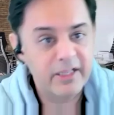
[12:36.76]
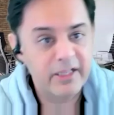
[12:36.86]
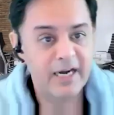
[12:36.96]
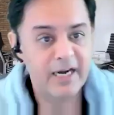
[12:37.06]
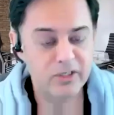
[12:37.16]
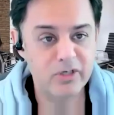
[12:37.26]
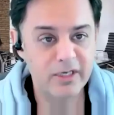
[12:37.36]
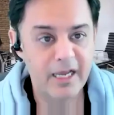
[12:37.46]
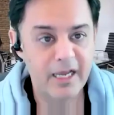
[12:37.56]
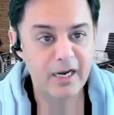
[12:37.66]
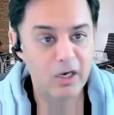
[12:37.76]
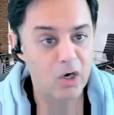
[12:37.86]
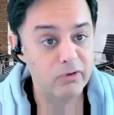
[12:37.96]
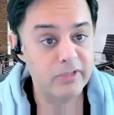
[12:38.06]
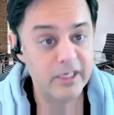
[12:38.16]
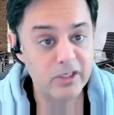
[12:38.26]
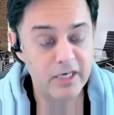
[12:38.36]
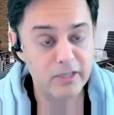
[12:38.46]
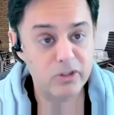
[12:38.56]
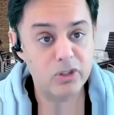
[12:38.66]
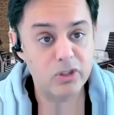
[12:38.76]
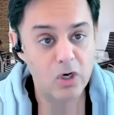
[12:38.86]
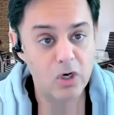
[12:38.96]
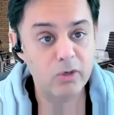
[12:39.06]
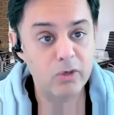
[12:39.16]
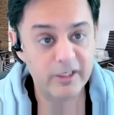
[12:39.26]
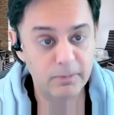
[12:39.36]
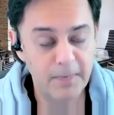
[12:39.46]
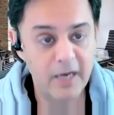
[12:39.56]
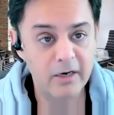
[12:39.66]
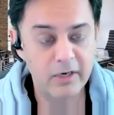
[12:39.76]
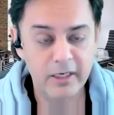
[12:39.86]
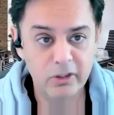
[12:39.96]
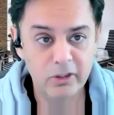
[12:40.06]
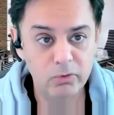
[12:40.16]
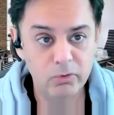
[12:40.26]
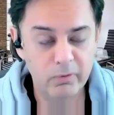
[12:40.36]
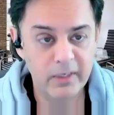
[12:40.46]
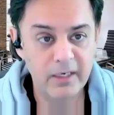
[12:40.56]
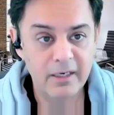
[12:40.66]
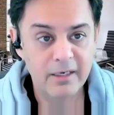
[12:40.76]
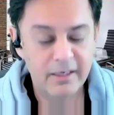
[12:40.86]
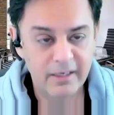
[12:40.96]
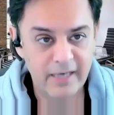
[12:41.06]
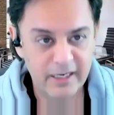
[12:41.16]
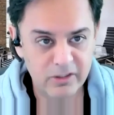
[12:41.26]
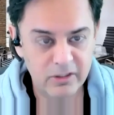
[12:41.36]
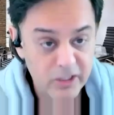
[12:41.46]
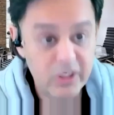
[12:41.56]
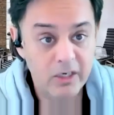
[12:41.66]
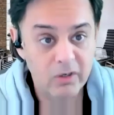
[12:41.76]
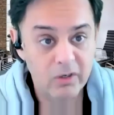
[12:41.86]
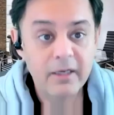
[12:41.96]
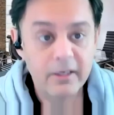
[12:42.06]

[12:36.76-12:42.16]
that extension and a lot of those extensions start to expire in q3 next this year